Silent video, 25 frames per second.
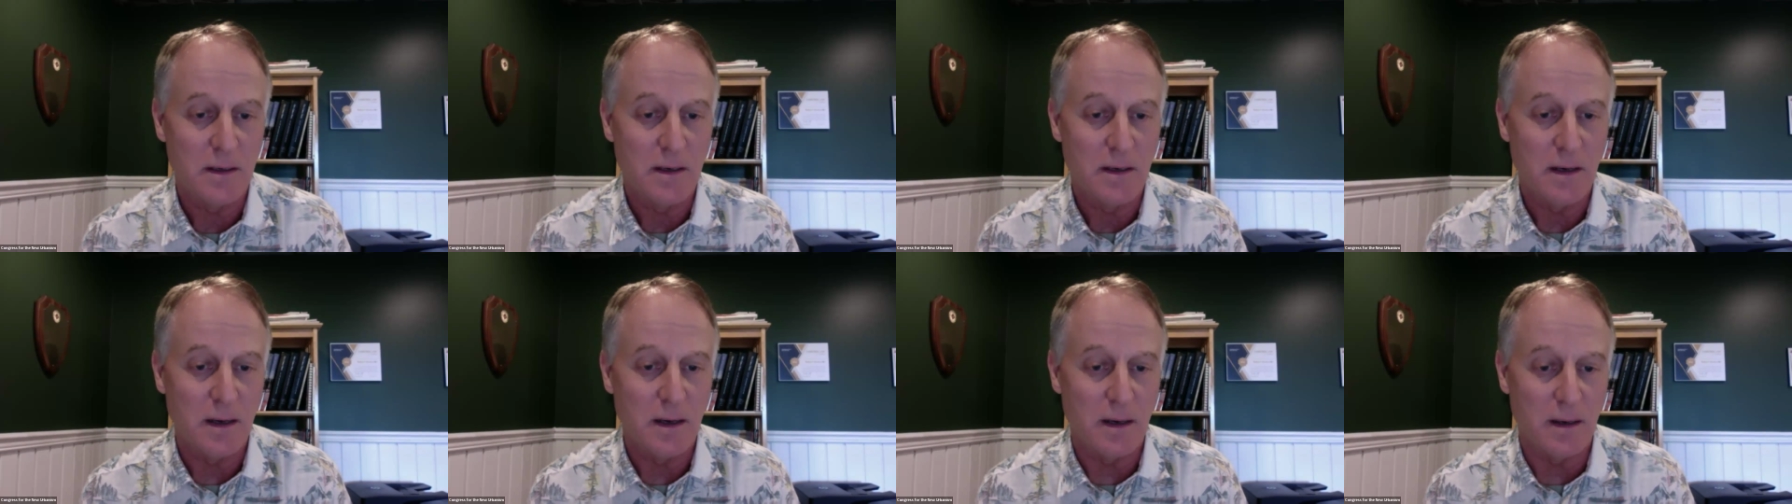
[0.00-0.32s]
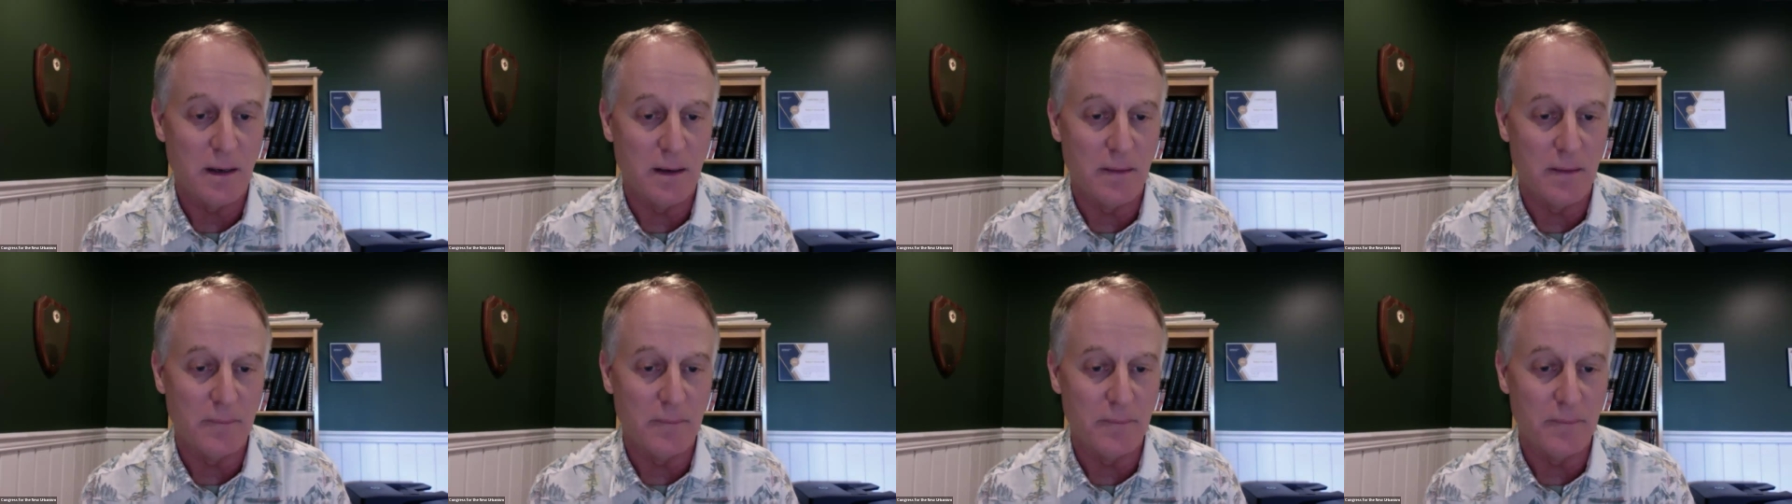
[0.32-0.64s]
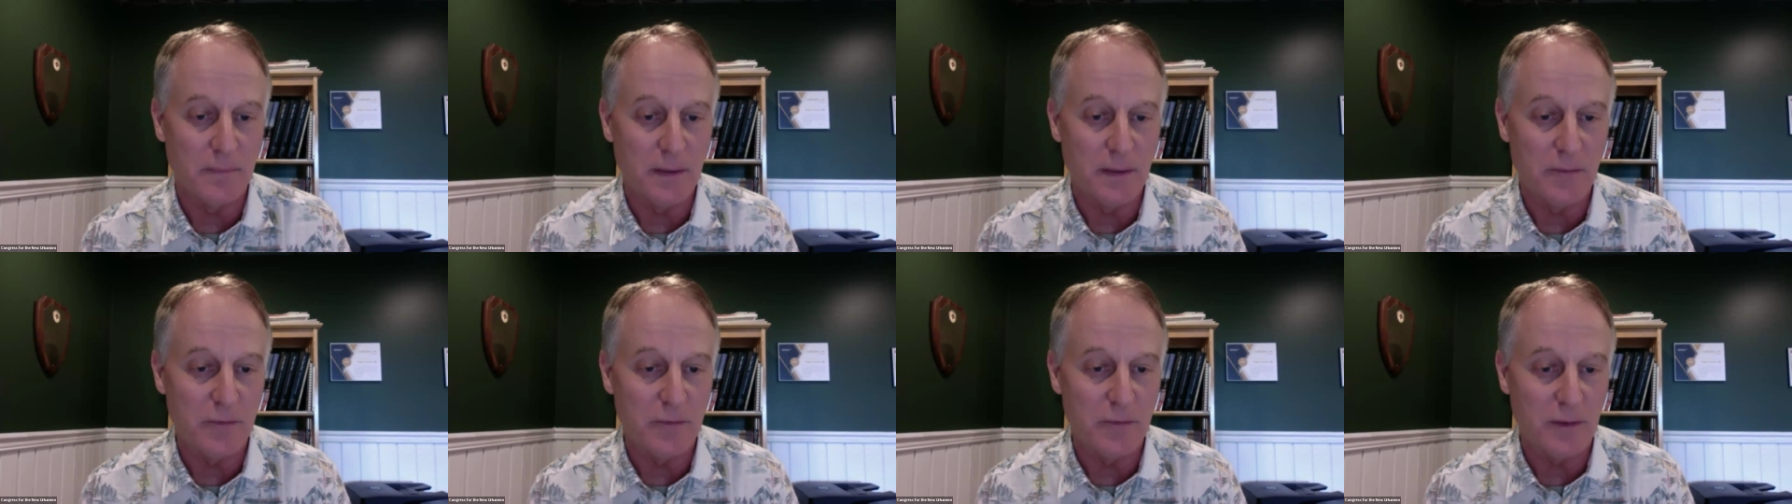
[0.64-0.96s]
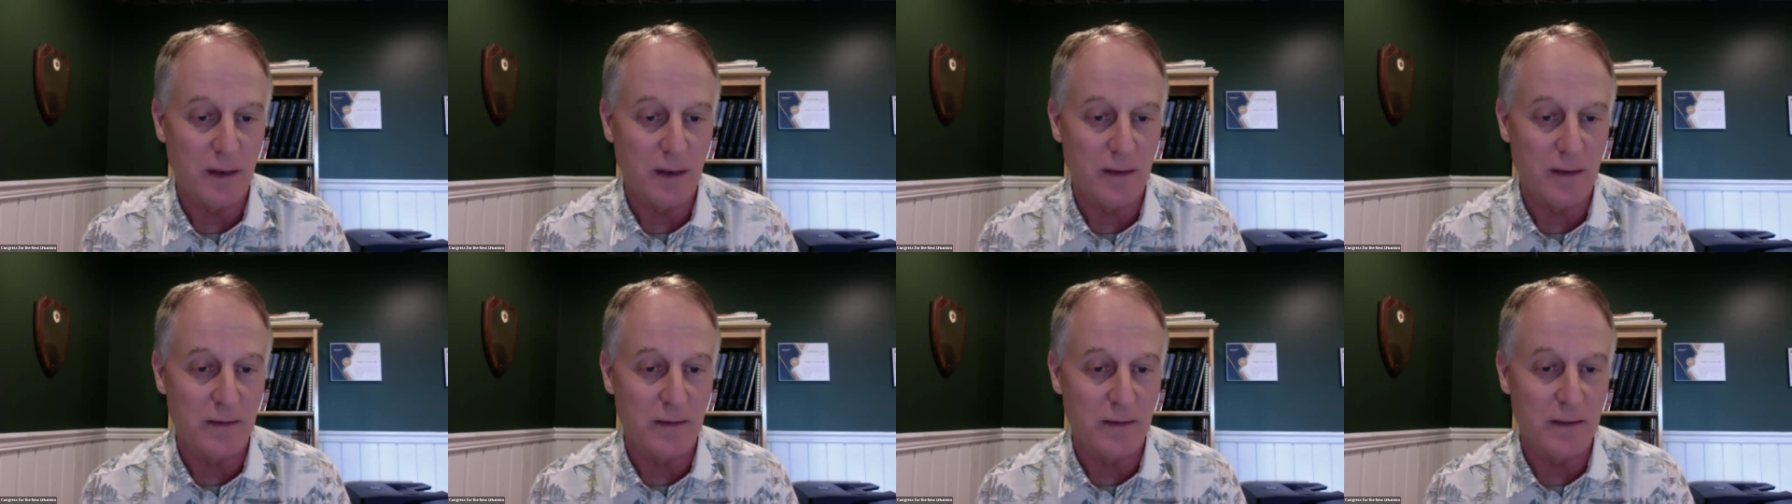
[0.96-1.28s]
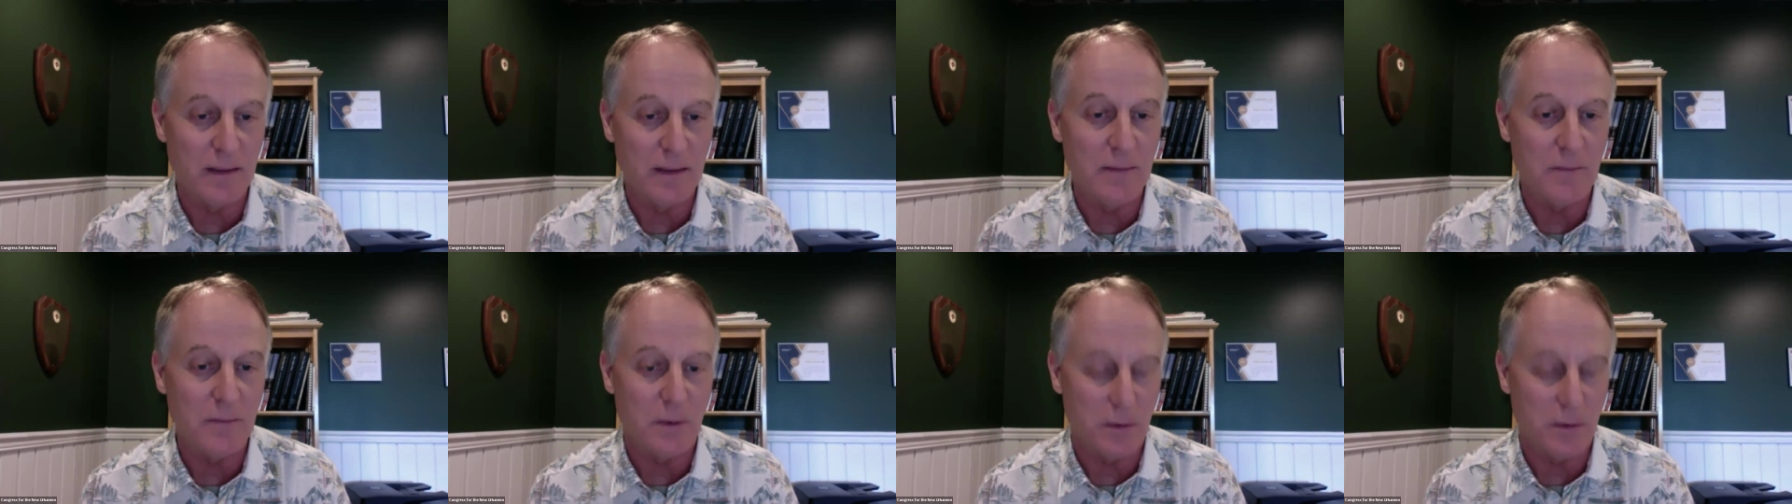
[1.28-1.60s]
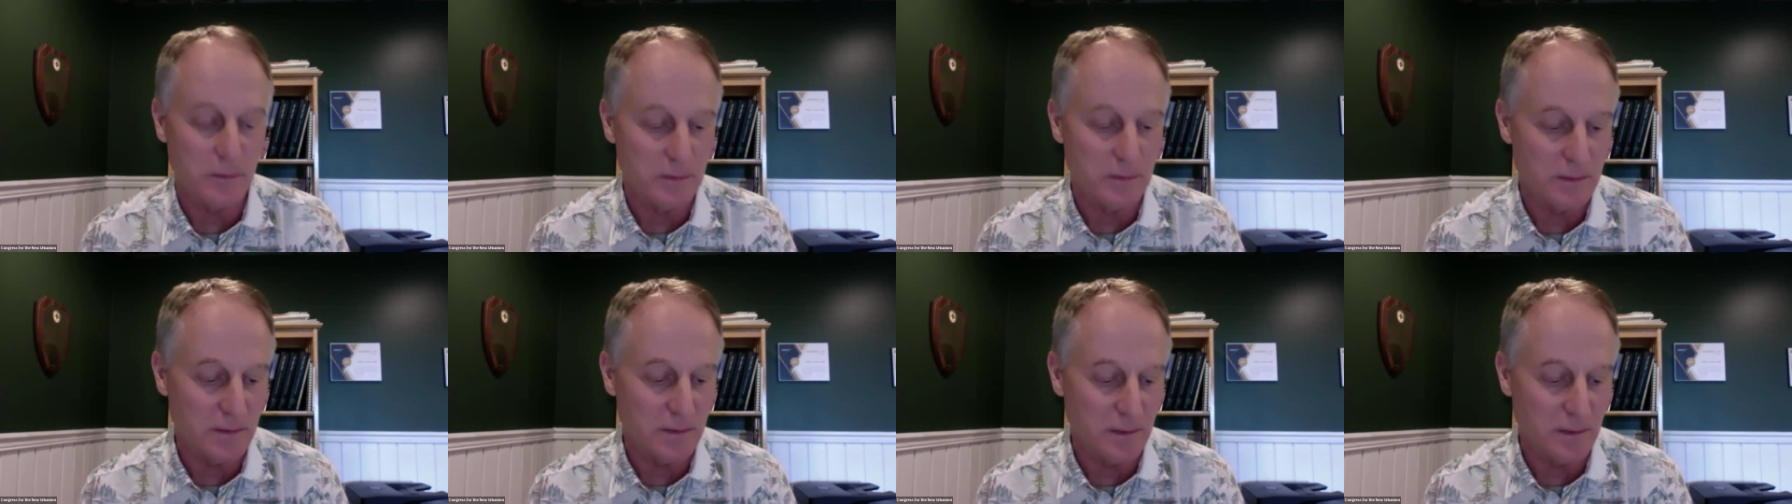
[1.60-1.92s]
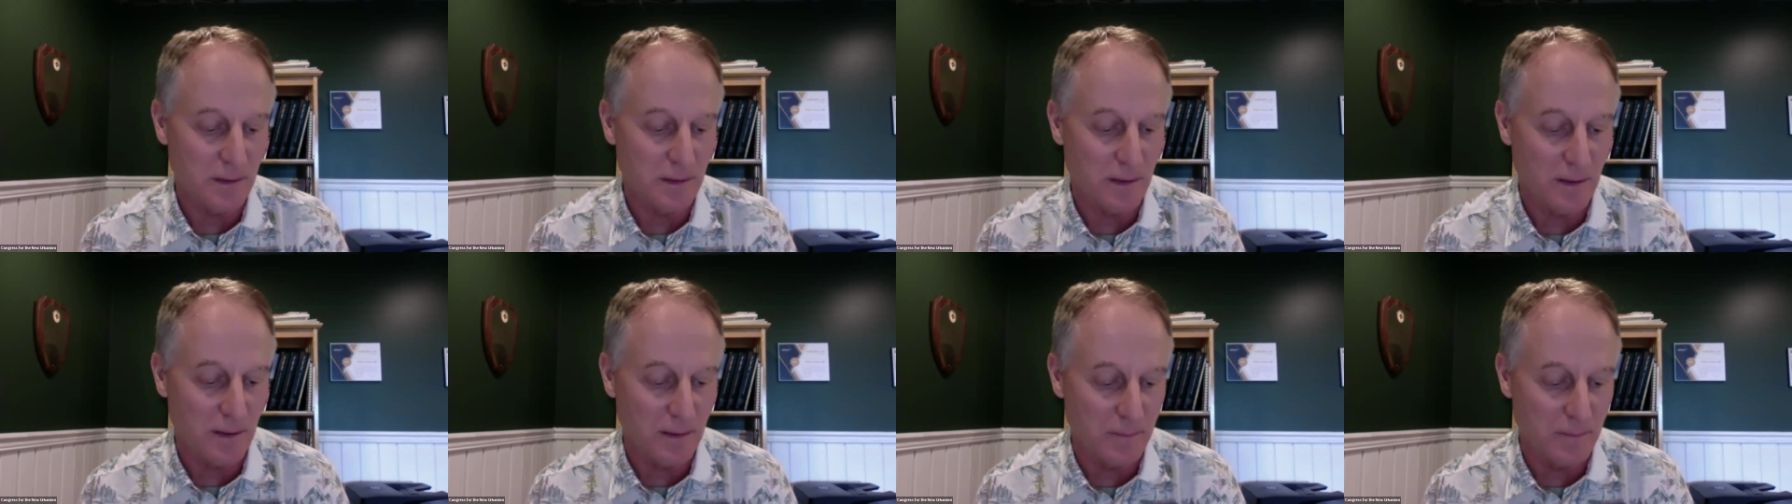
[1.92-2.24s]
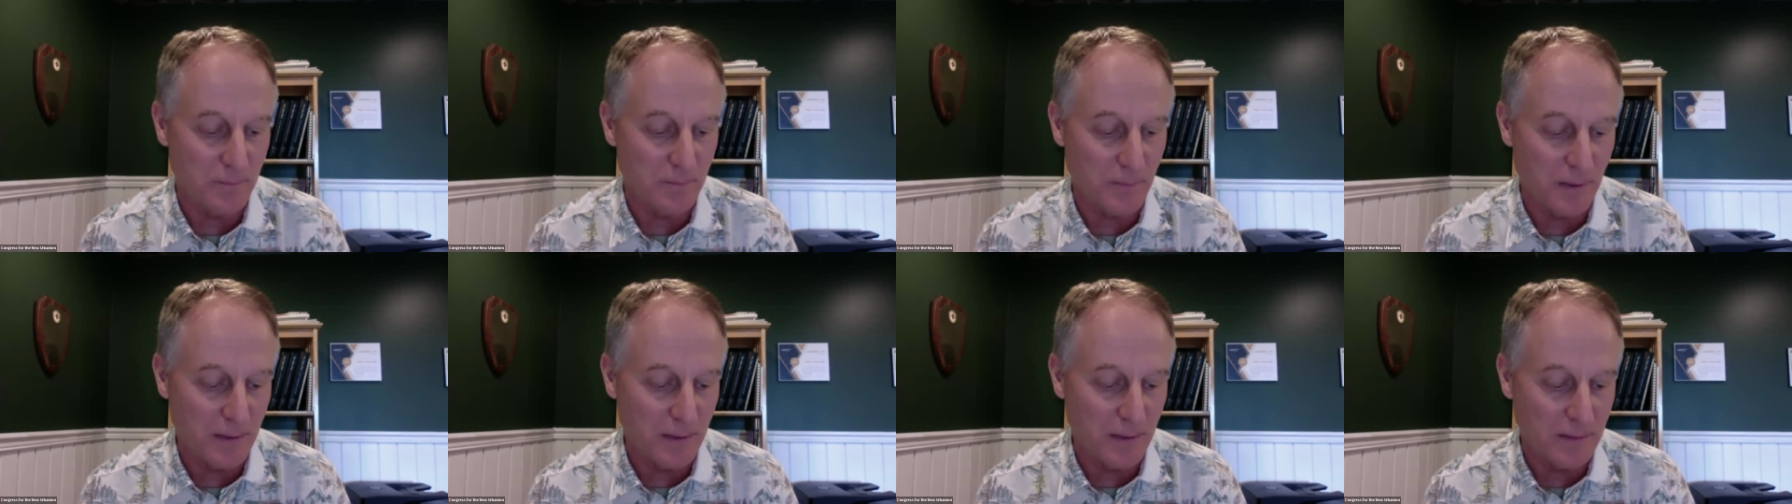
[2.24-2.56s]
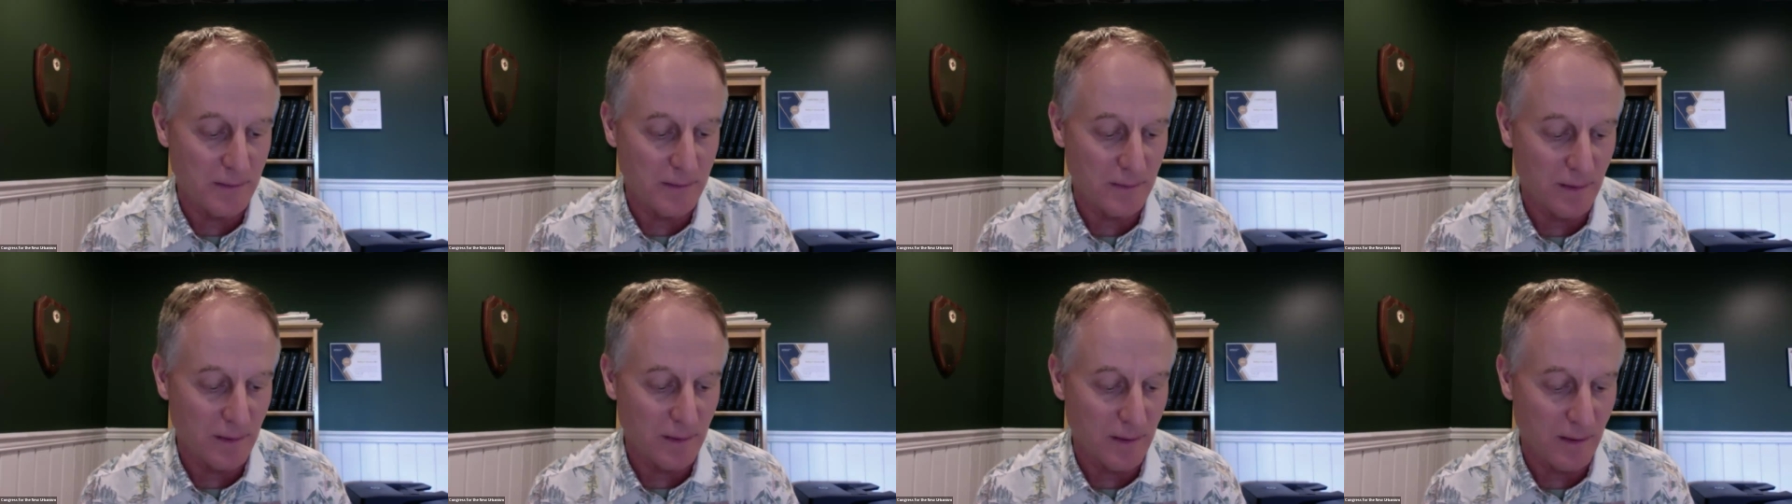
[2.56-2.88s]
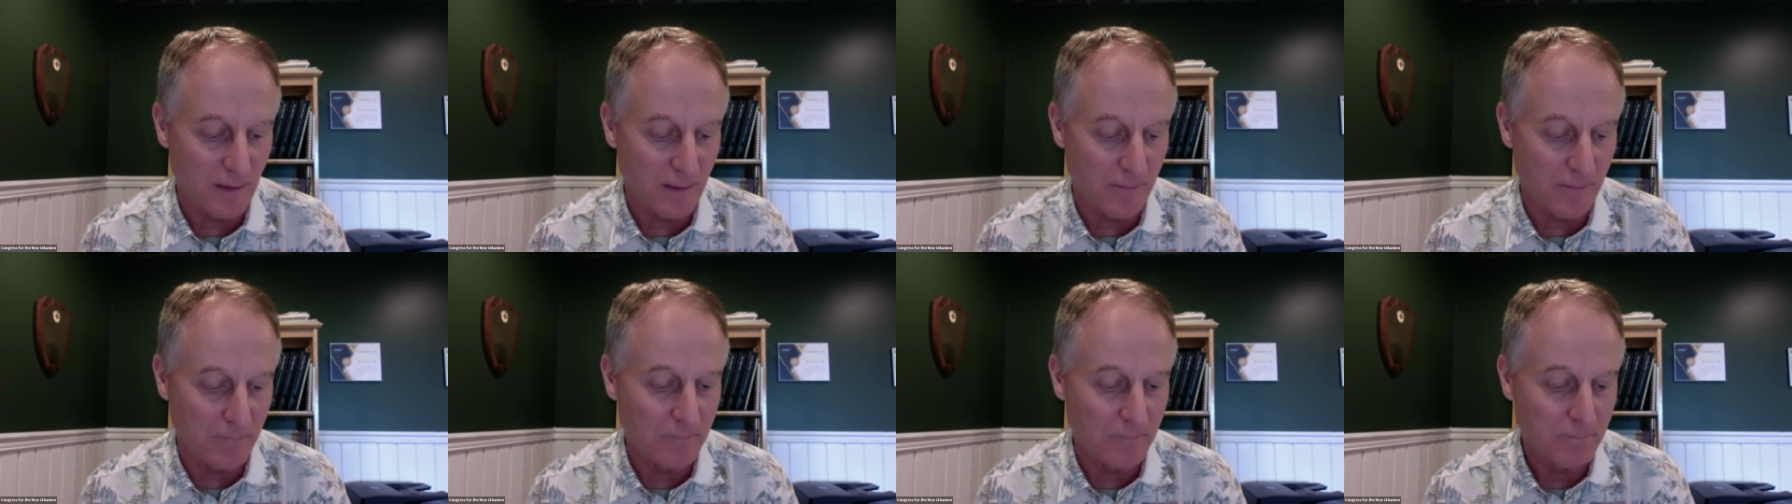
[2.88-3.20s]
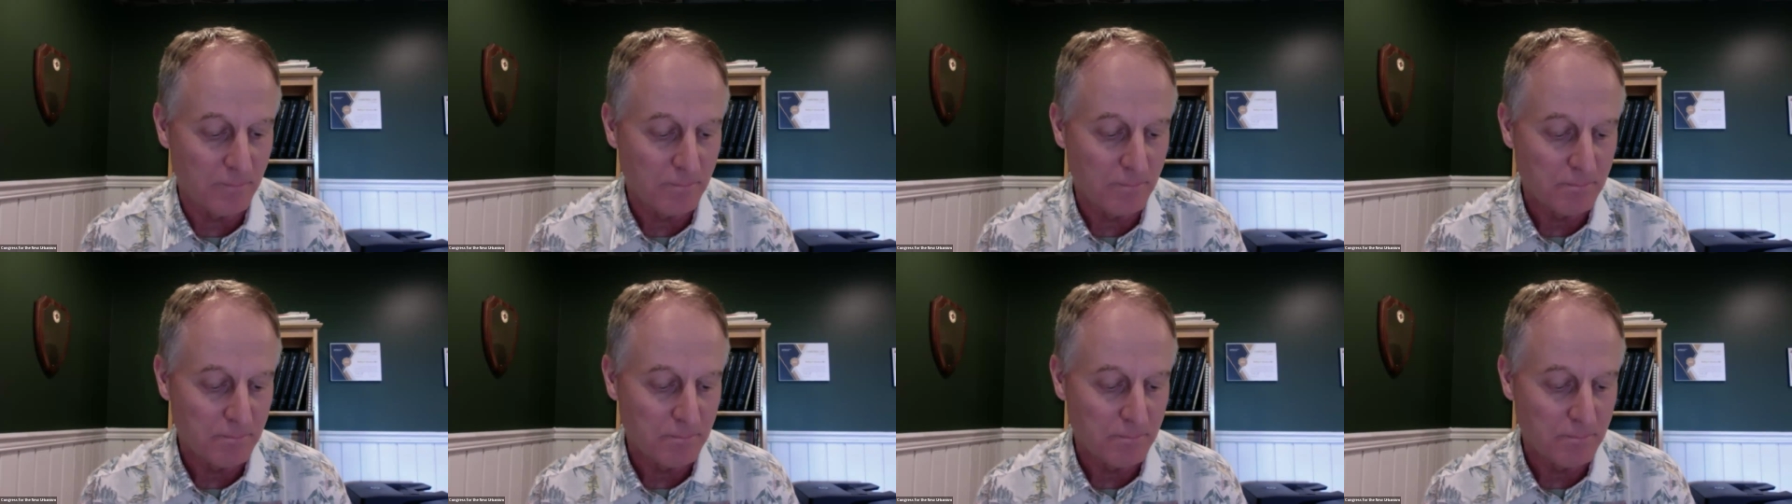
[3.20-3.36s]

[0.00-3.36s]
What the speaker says: if not the most. Don